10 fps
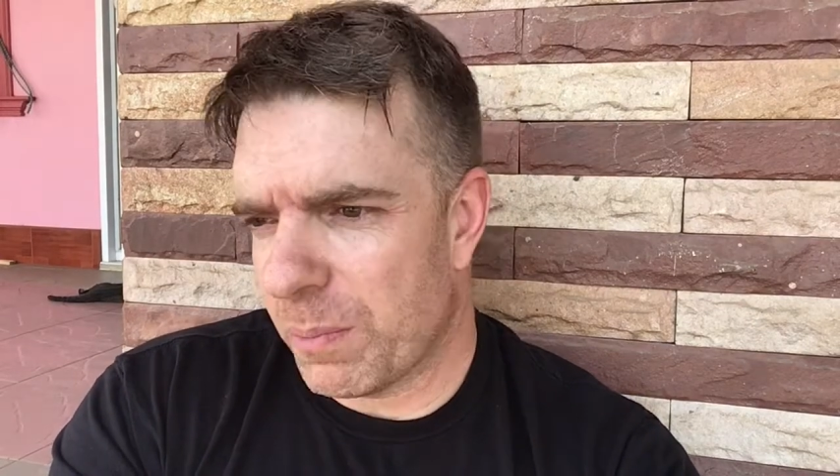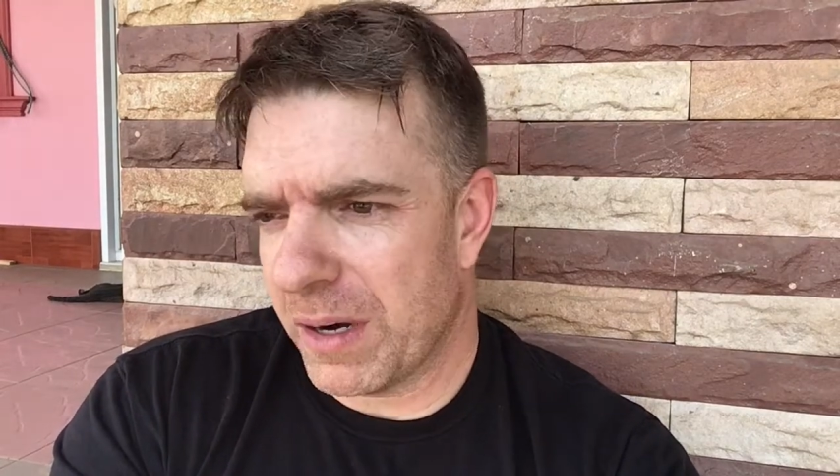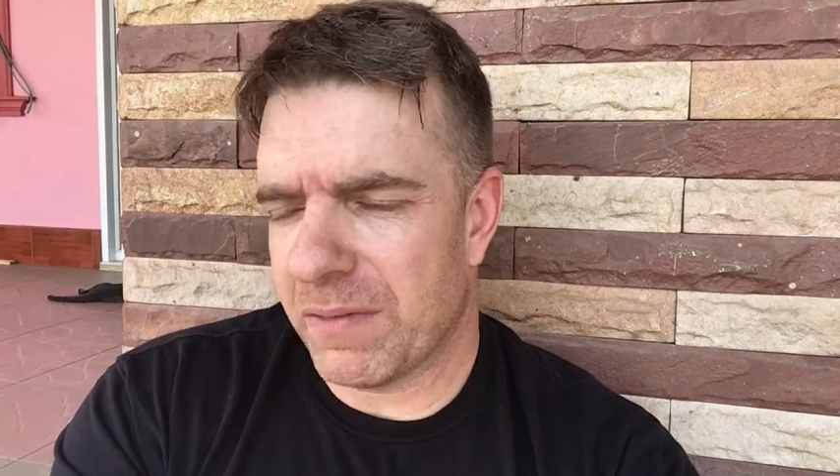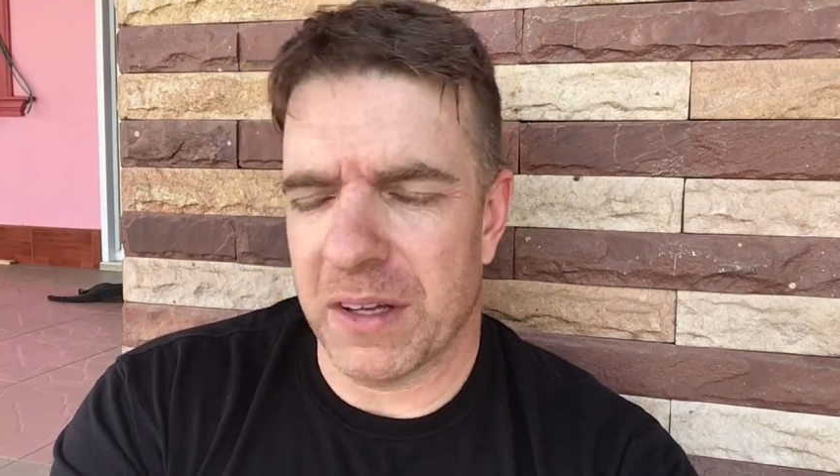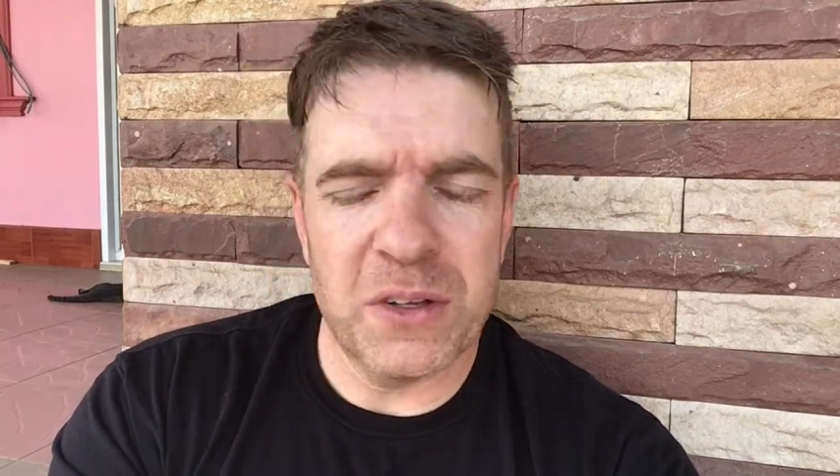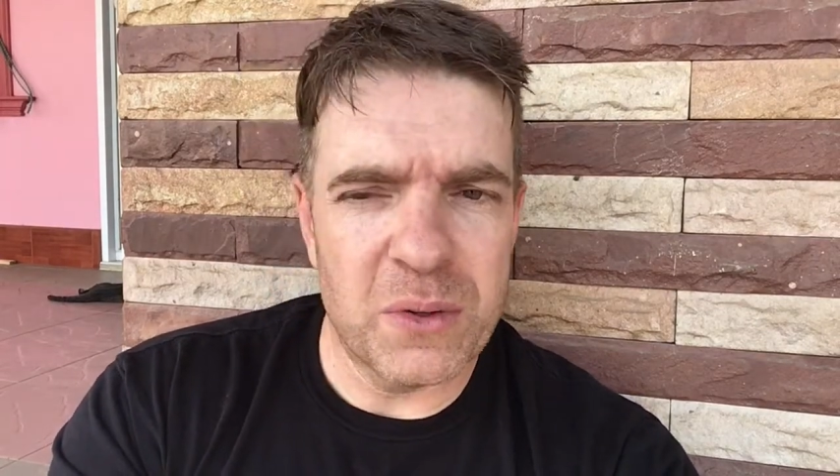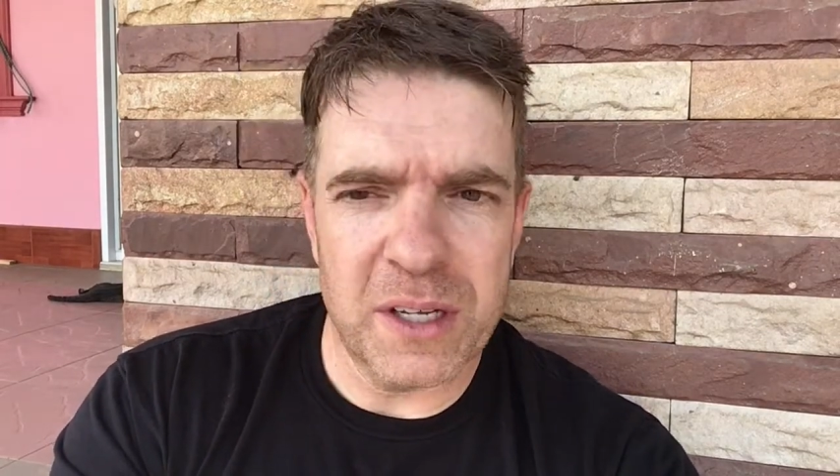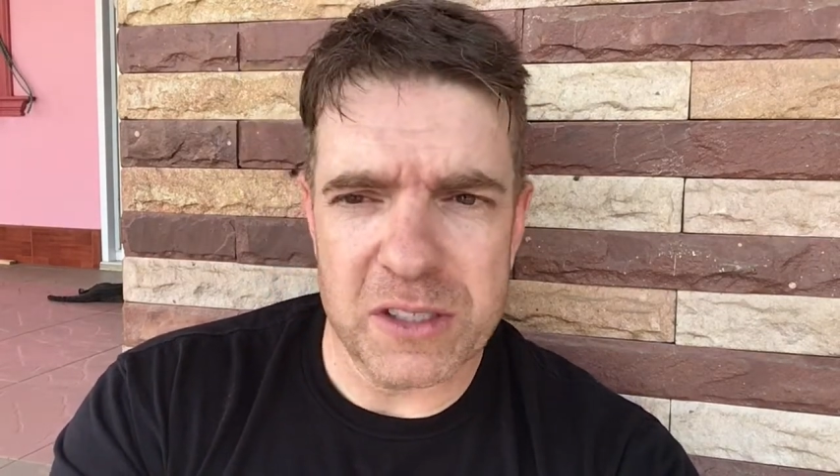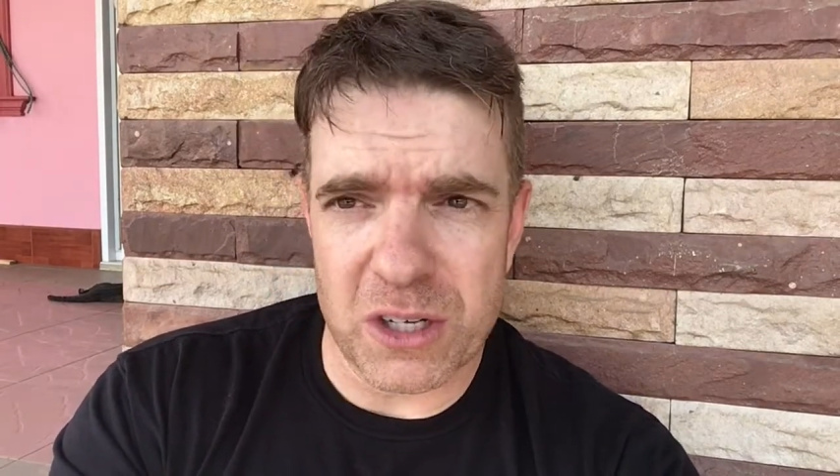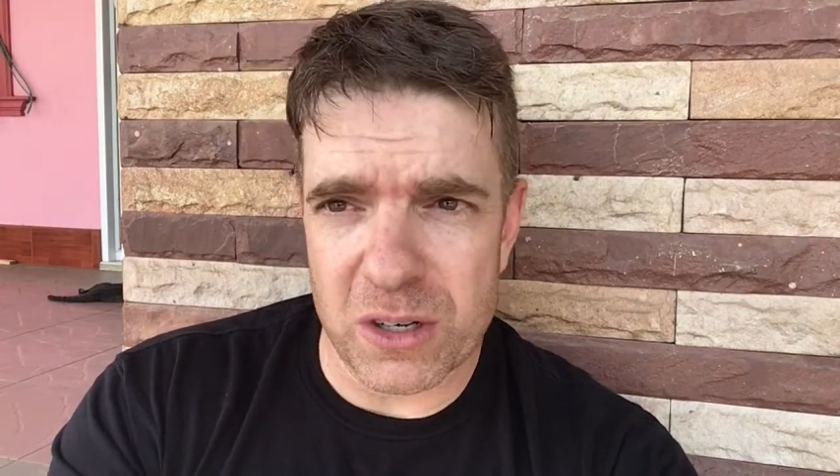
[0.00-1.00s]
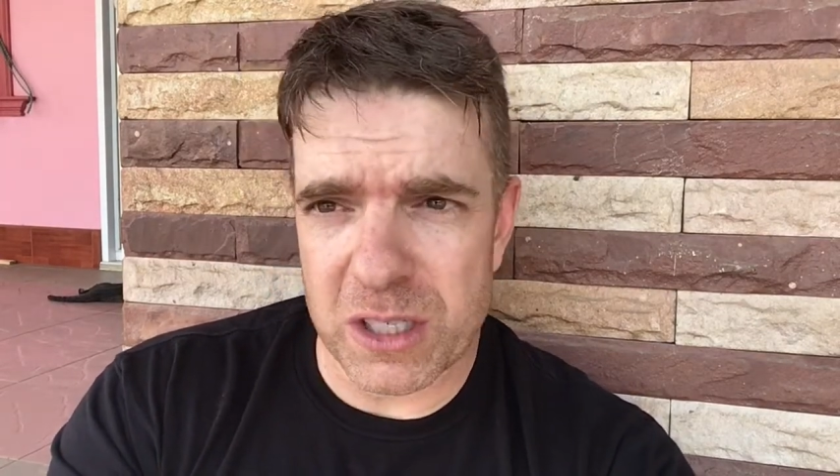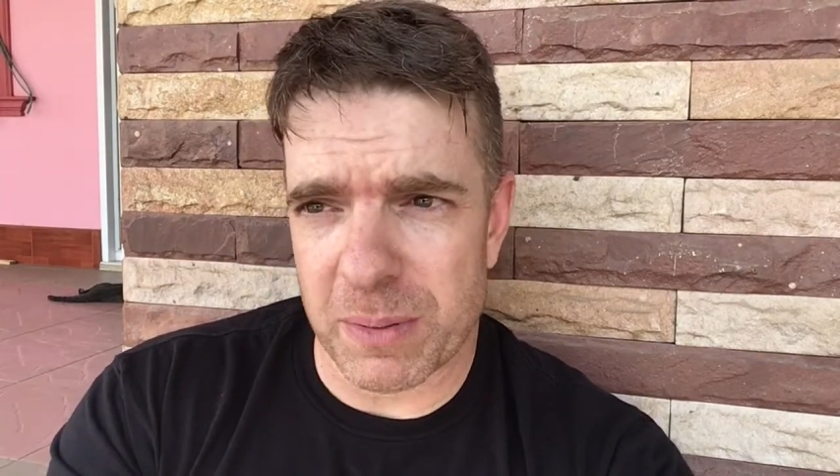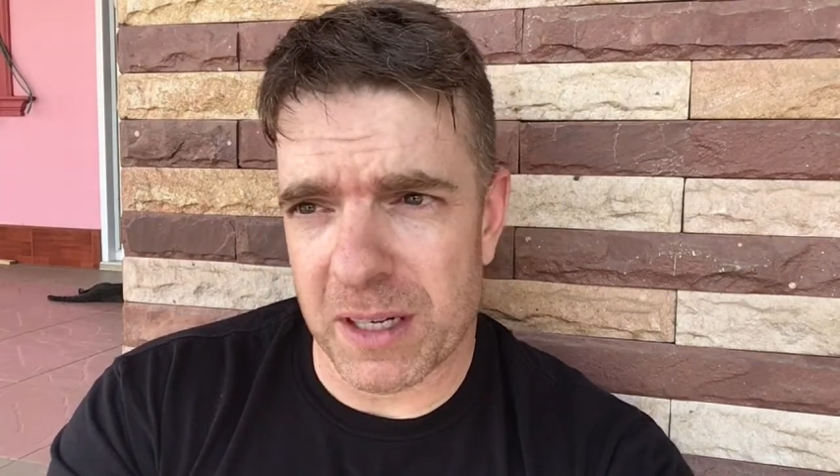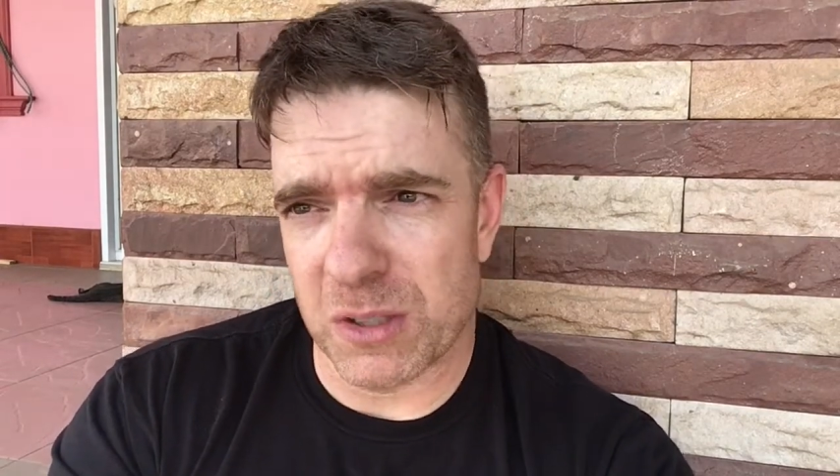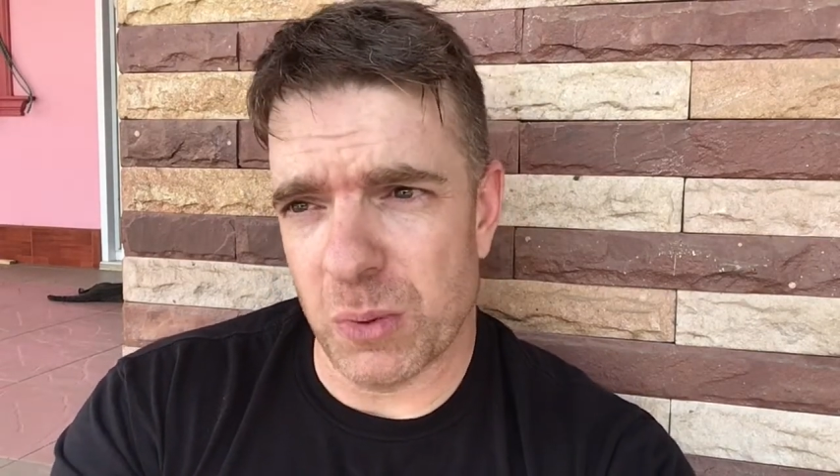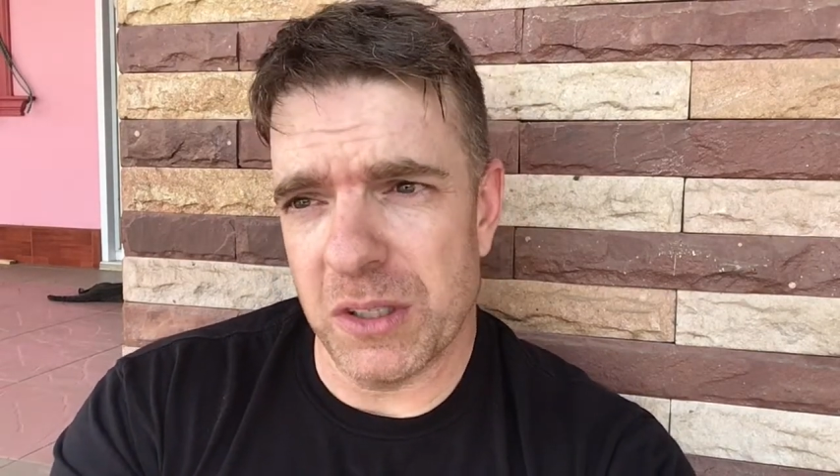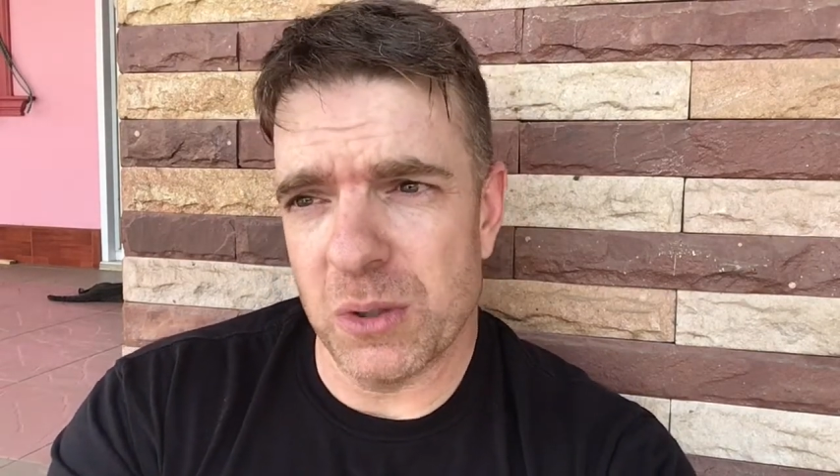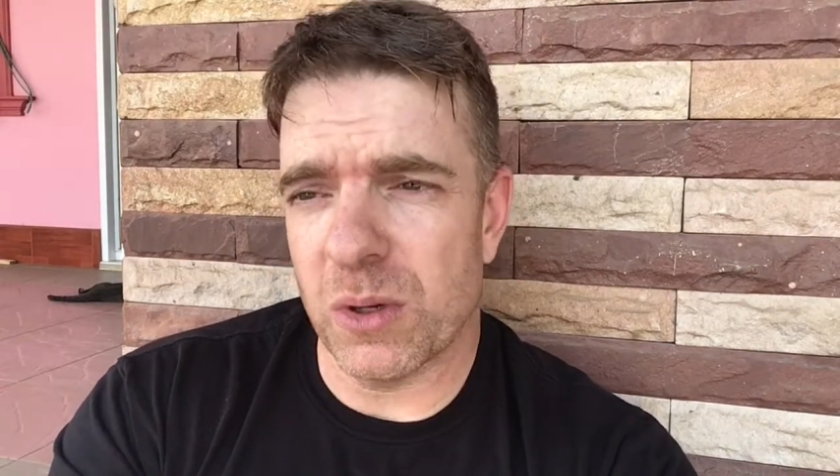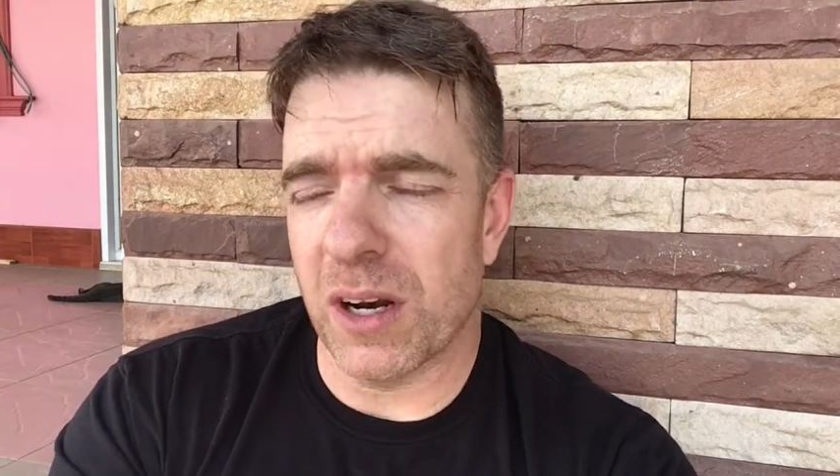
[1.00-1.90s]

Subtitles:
A bit of a unique church because we do it